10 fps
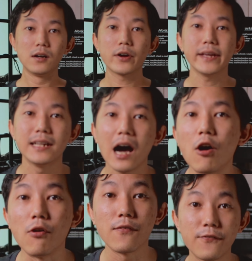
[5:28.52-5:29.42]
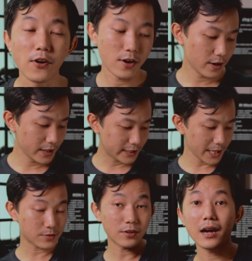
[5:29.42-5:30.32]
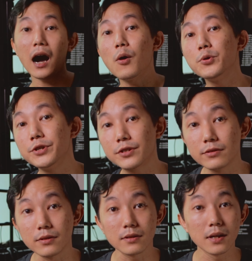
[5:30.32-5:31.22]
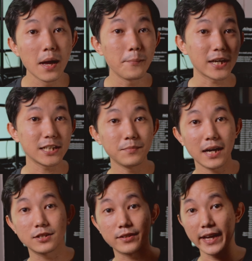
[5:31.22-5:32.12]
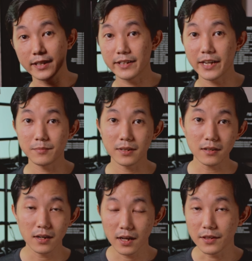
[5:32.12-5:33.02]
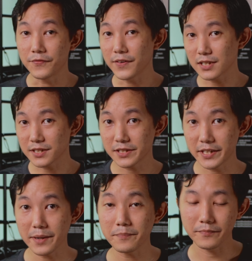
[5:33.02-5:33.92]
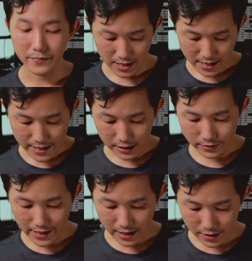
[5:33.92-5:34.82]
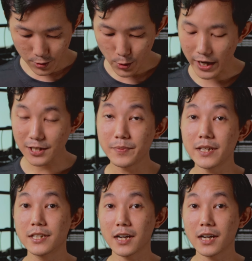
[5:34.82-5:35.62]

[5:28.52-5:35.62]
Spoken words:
Okay, now for the tips on how you should maximize your Canon camera. The first tip is to get a USB